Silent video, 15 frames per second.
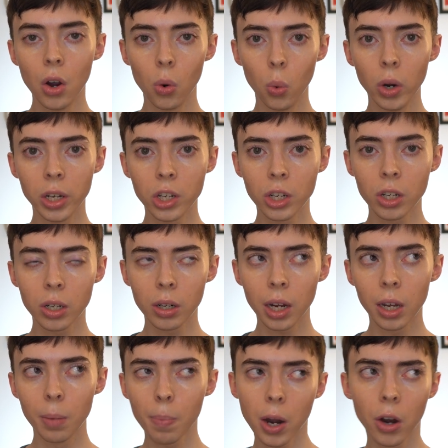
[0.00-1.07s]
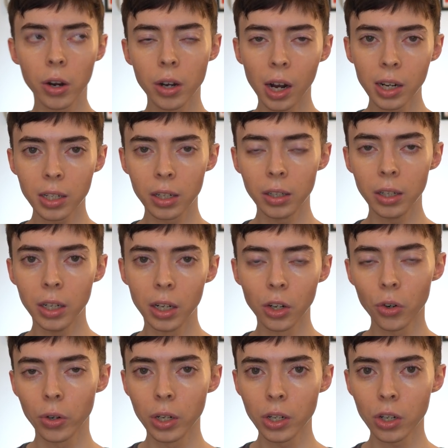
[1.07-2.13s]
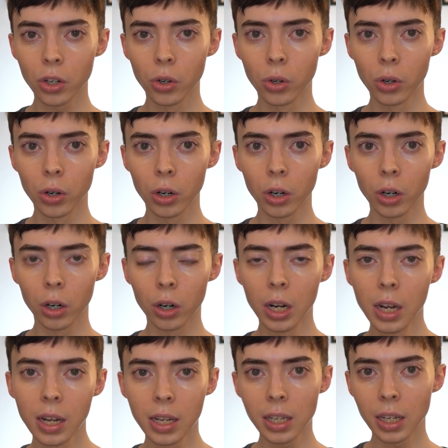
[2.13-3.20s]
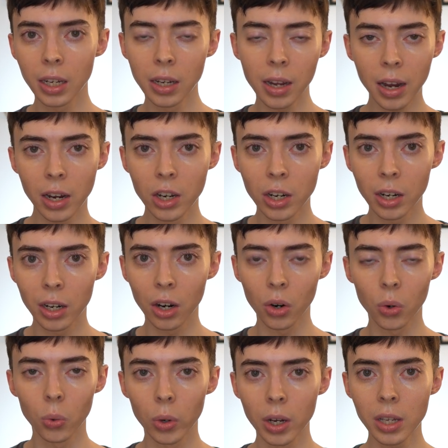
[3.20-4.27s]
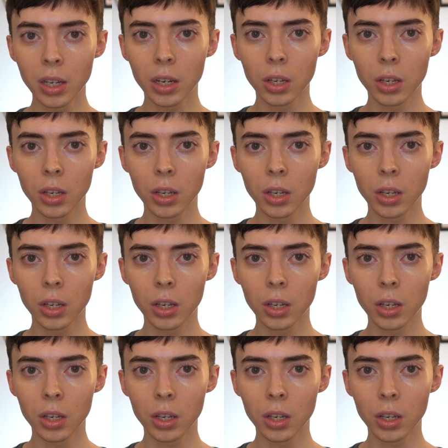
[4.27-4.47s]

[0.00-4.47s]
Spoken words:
which can paradoxically increase your skin aging risk.